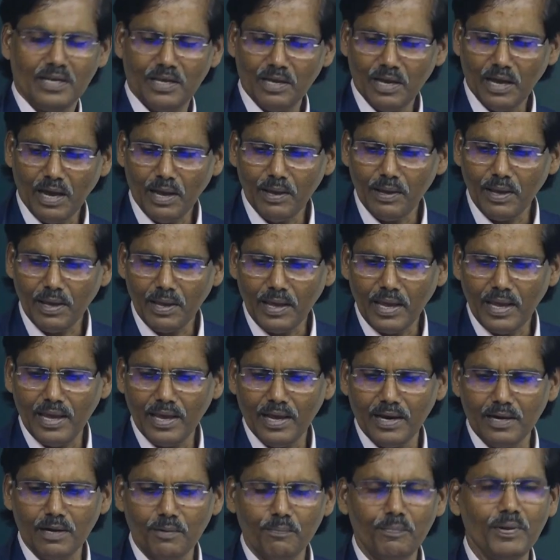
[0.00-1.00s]
A
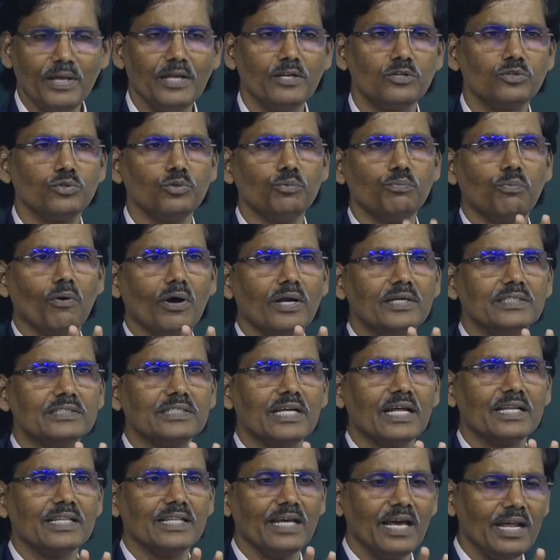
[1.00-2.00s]
and B, 2 points
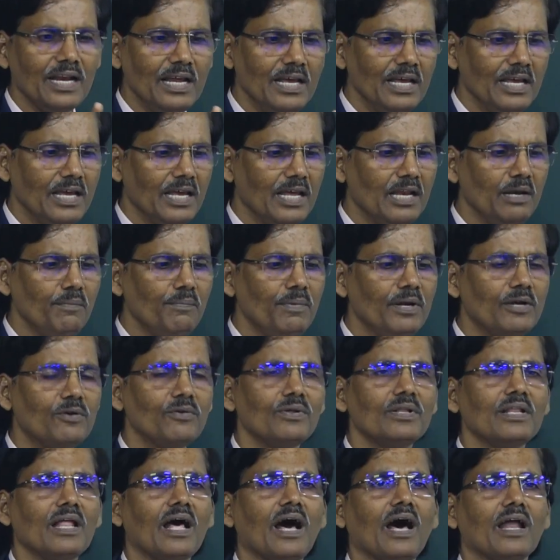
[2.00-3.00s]
are there, in
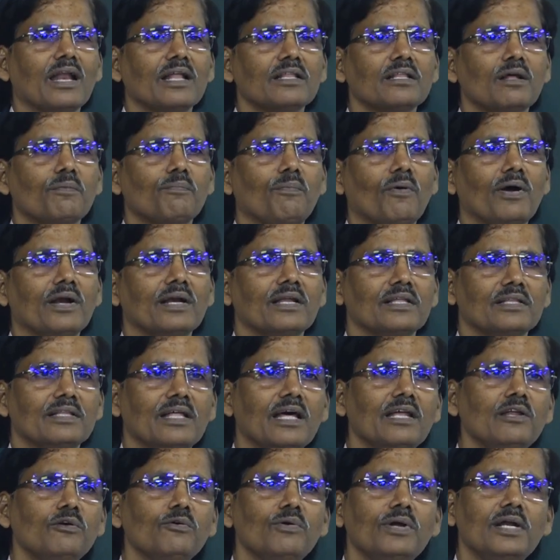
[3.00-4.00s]
between another point is
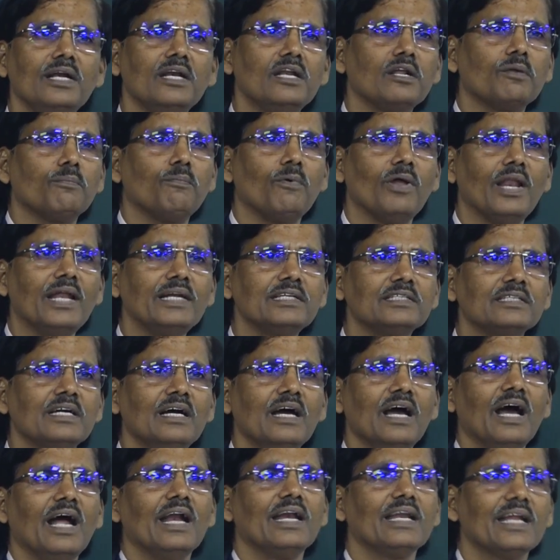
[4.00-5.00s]
there, you interpolate
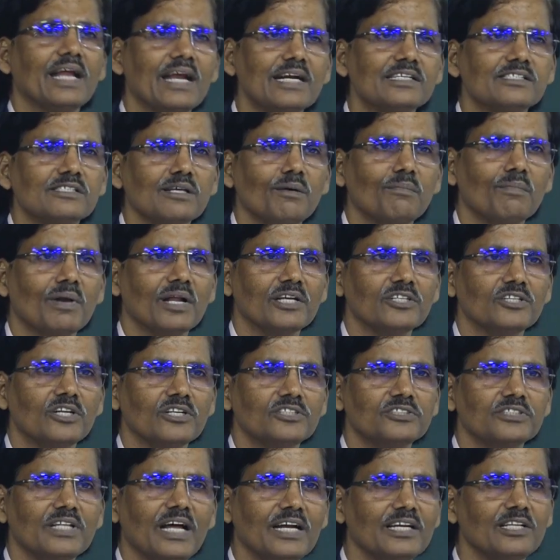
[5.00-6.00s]
and get some
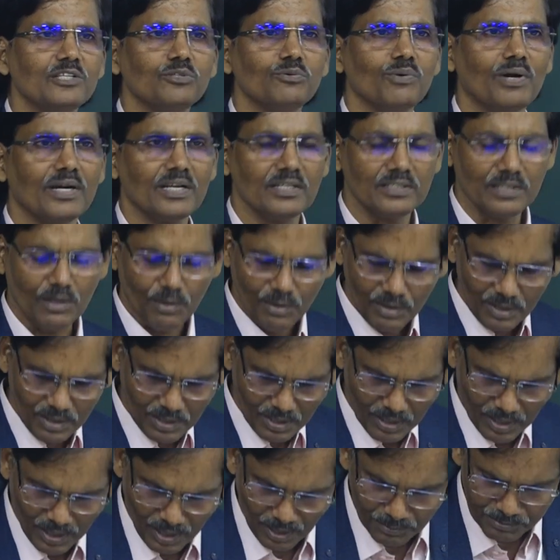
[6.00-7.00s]
result. That is what is our
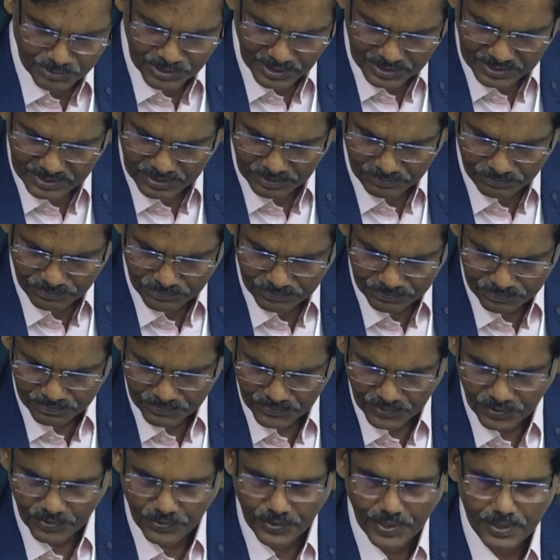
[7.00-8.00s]
objective.
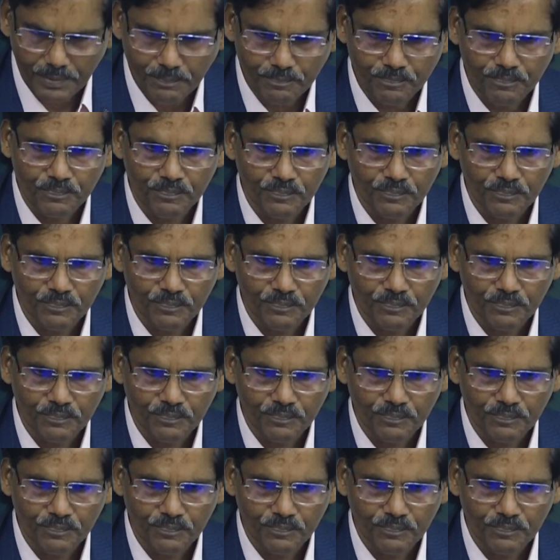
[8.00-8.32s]
Okay?